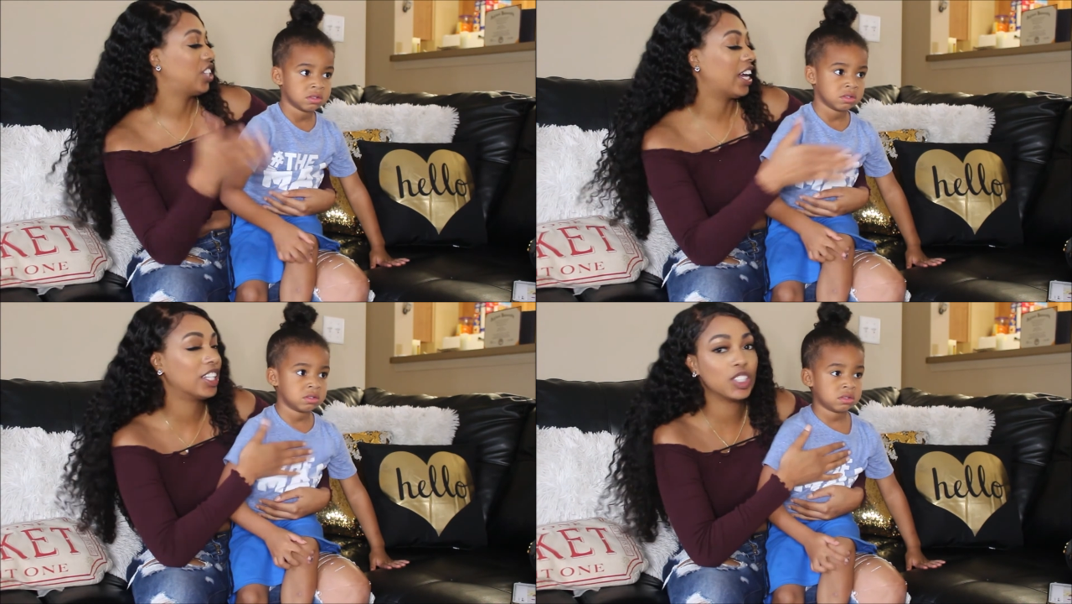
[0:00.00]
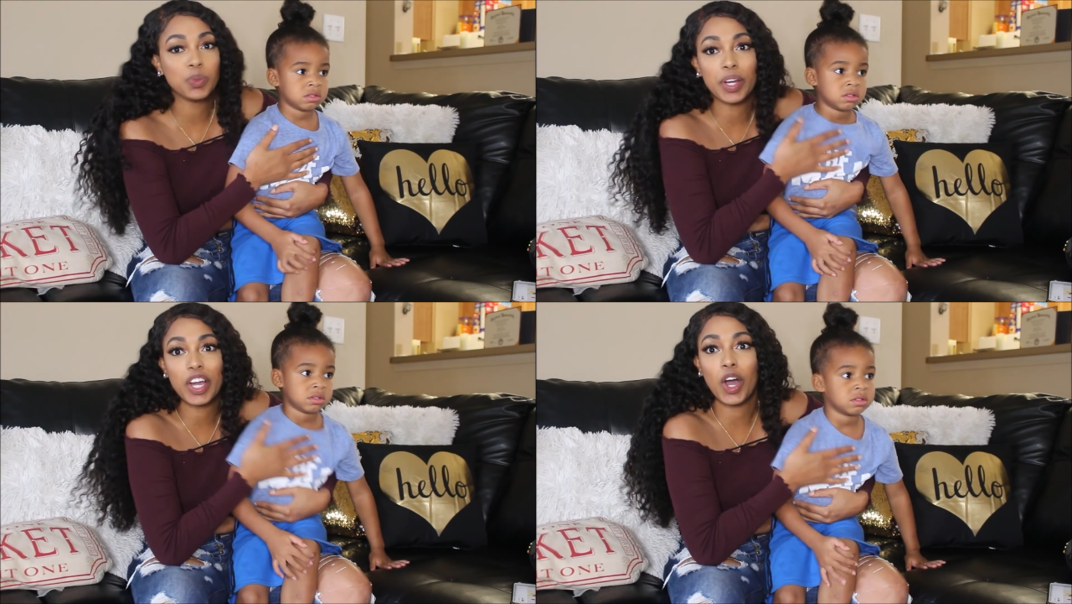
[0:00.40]
Speaker 1: challenge
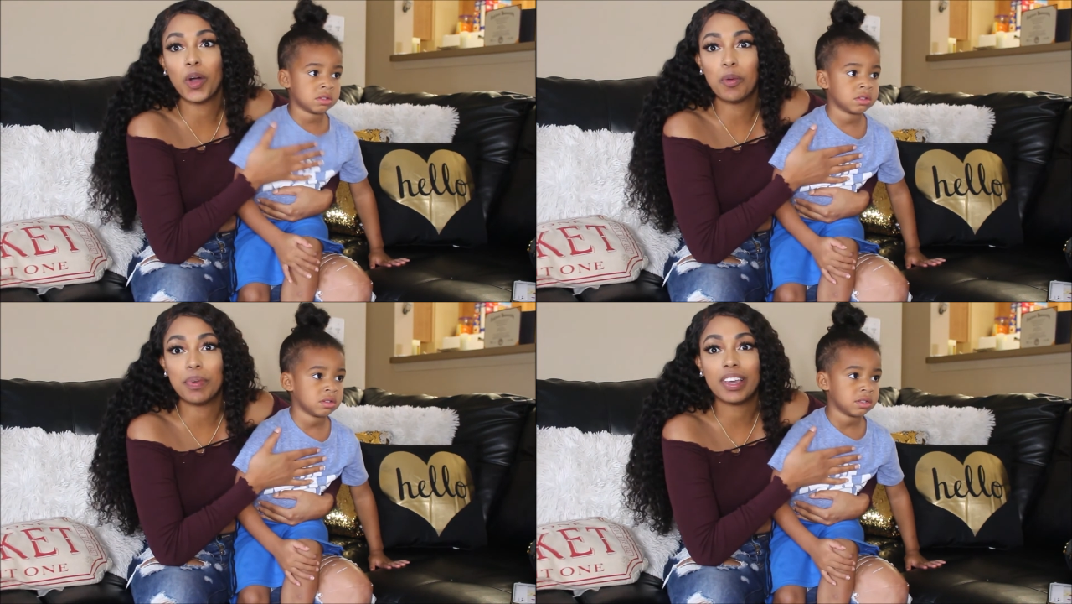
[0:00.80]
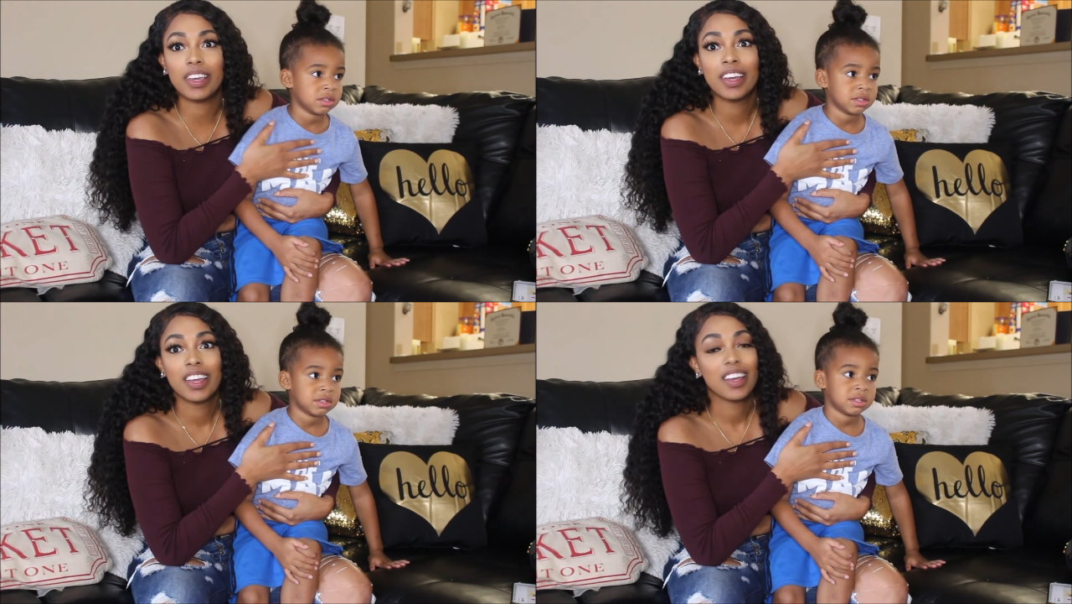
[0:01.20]
with Kobe.
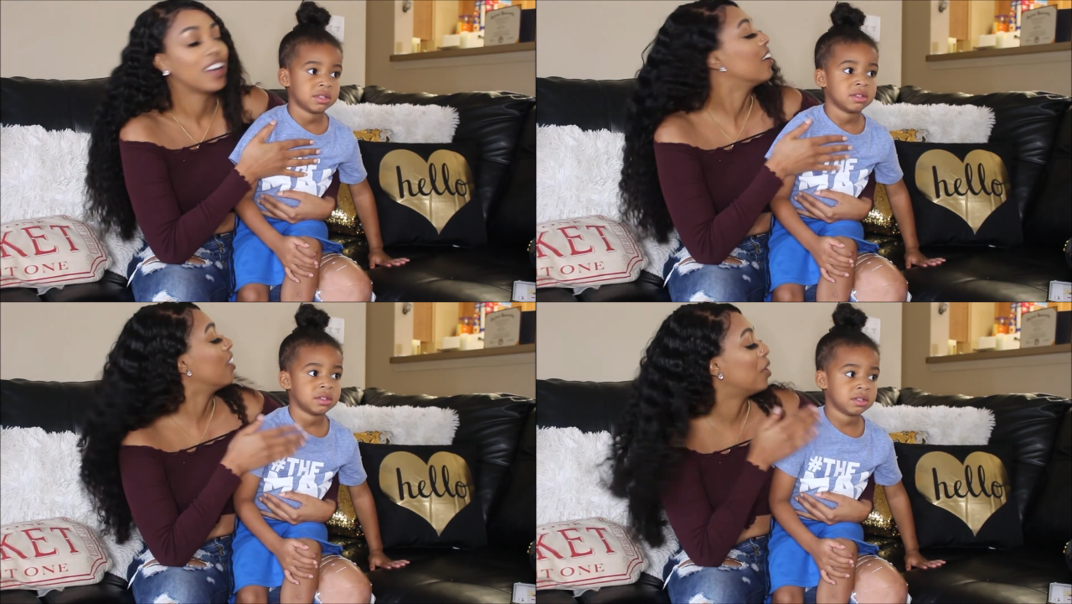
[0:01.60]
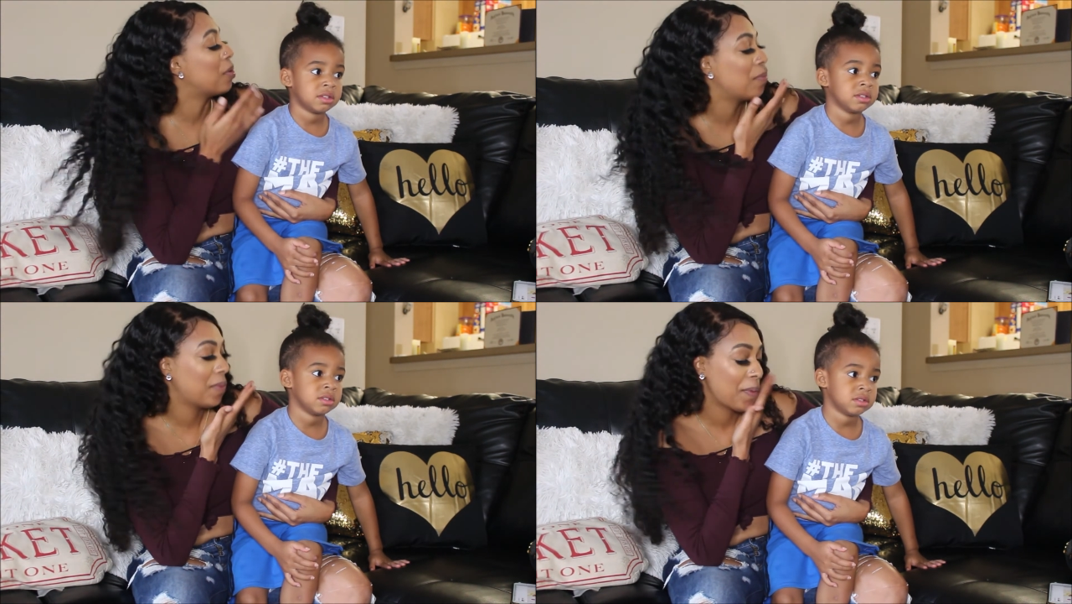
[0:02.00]

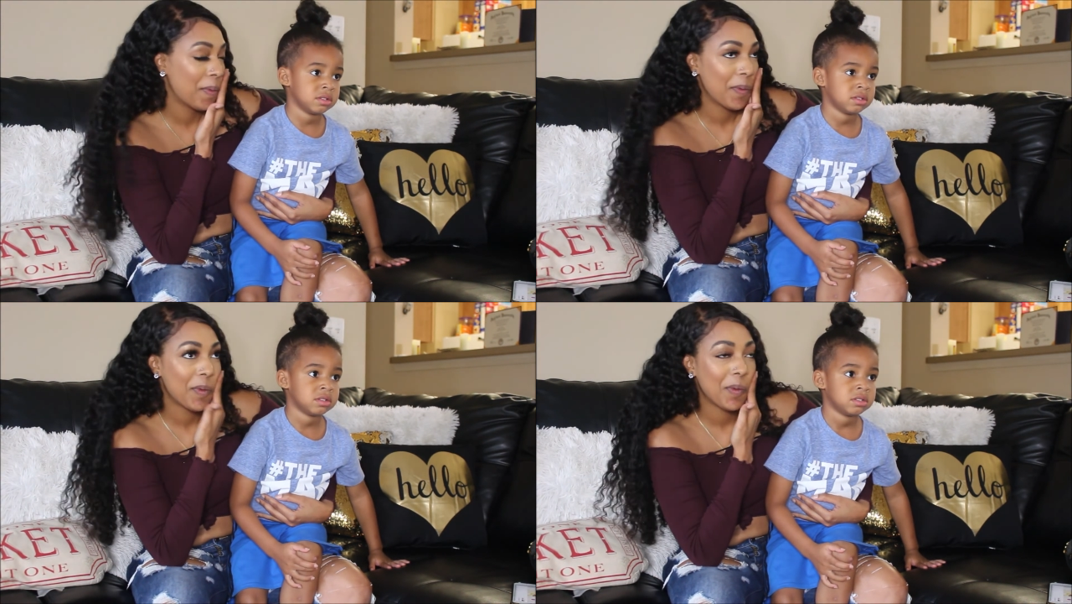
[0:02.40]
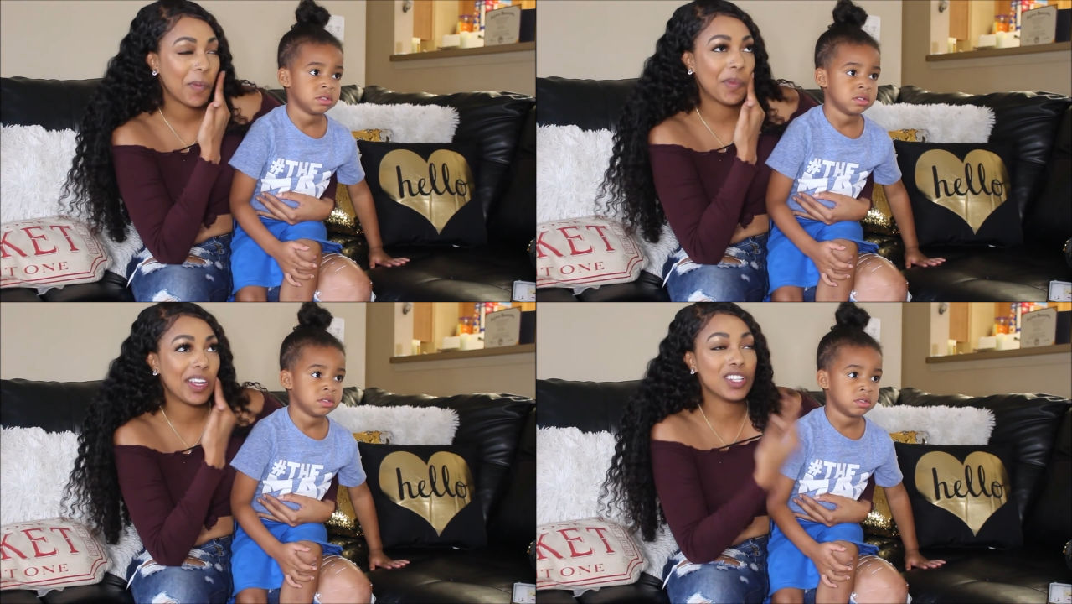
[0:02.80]
I
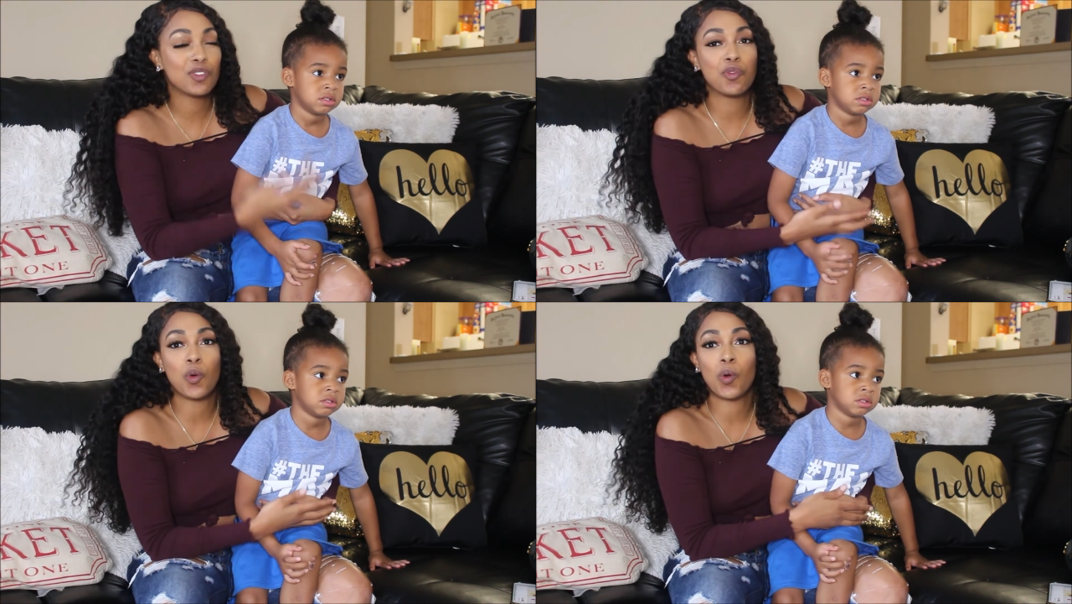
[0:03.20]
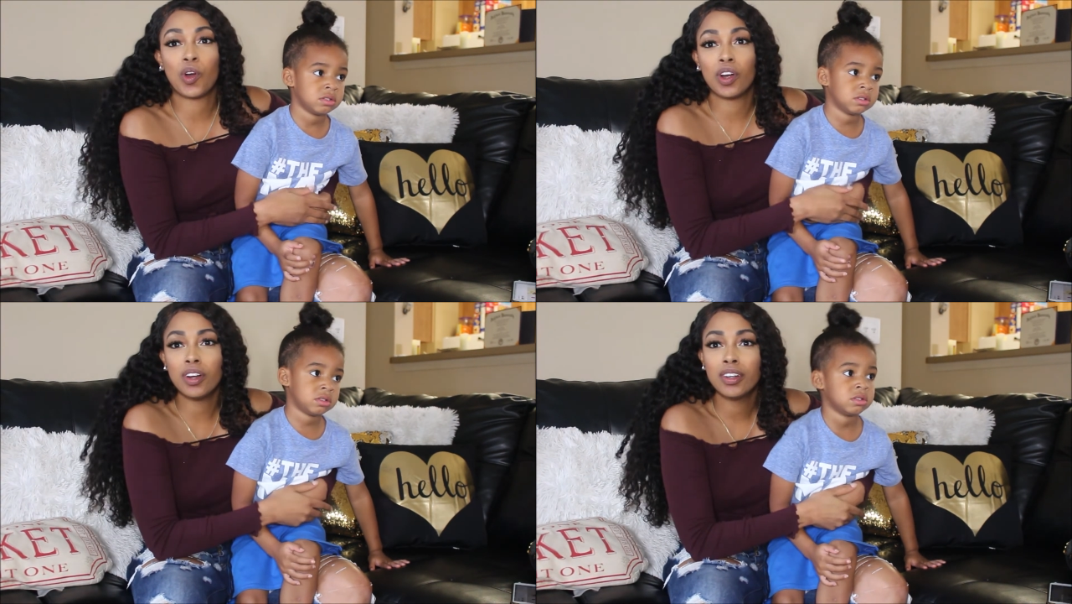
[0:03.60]
mean, he's
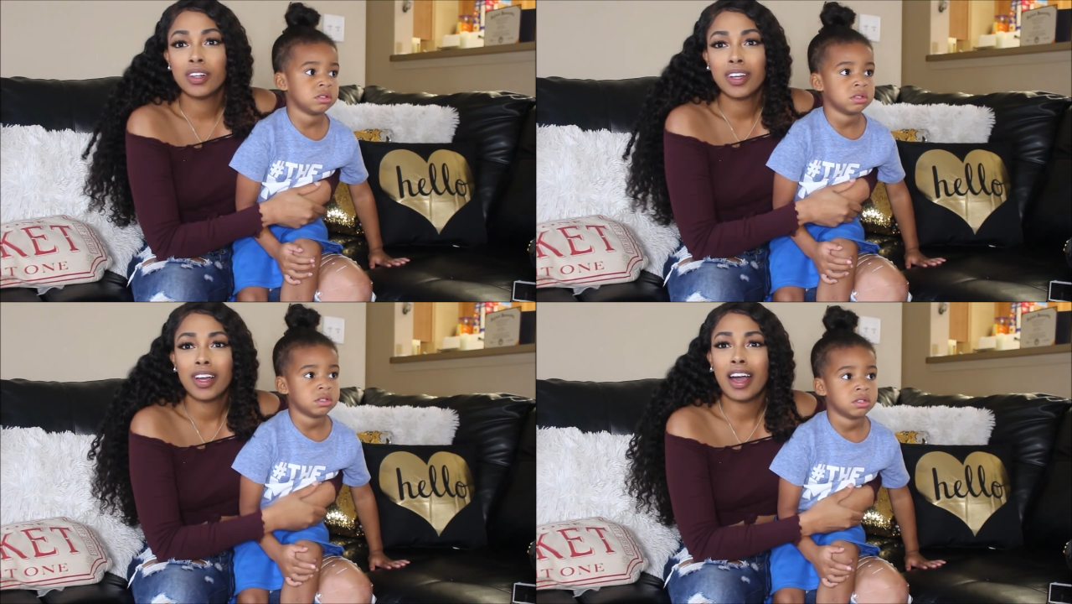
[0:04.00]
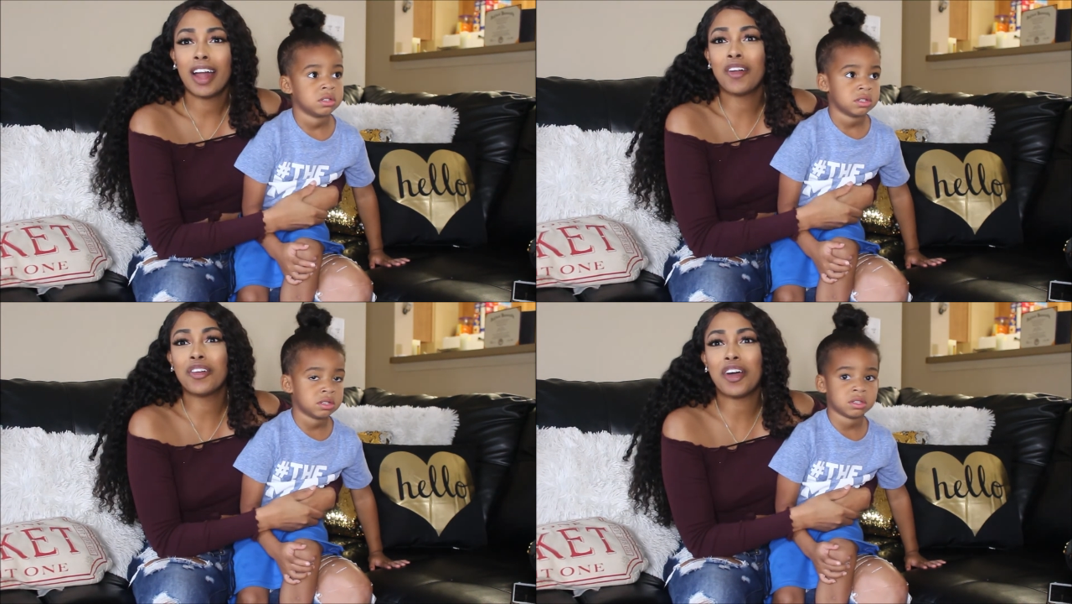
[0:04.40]
4. I
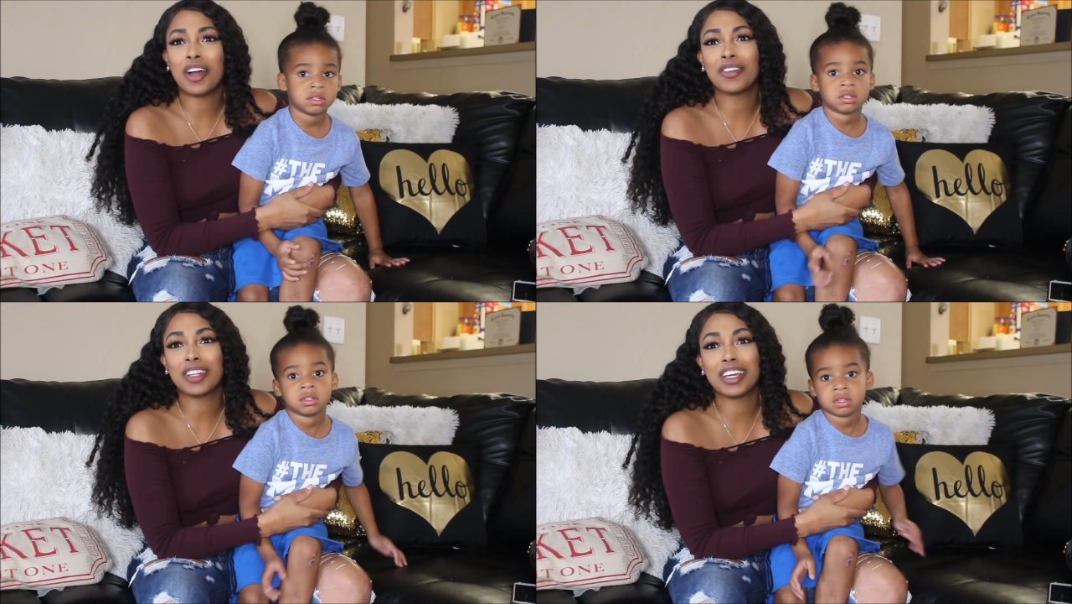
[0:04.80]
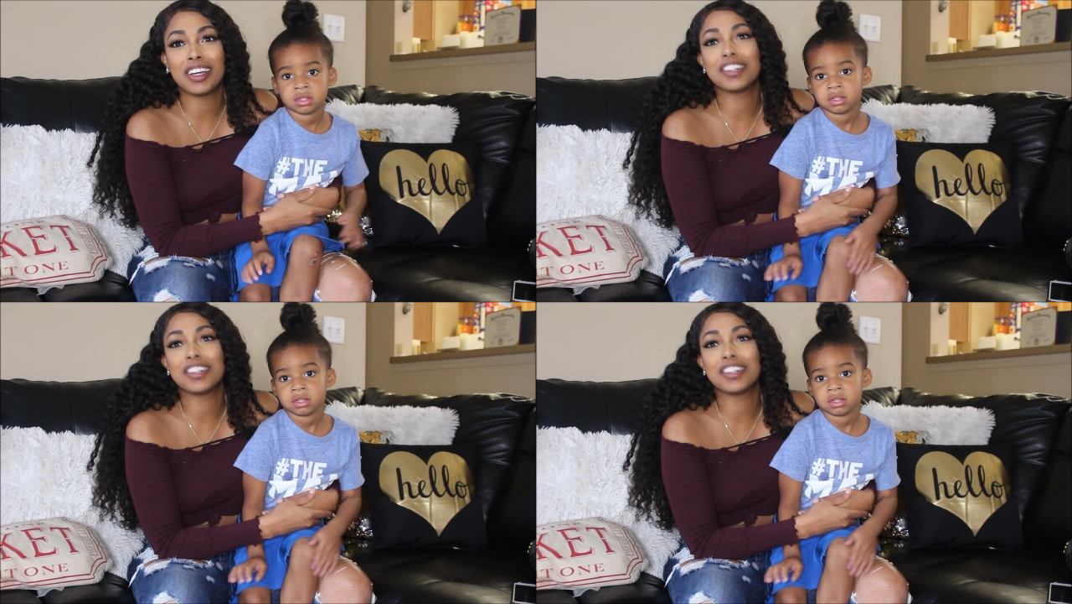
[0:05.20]
don't know. I don't think he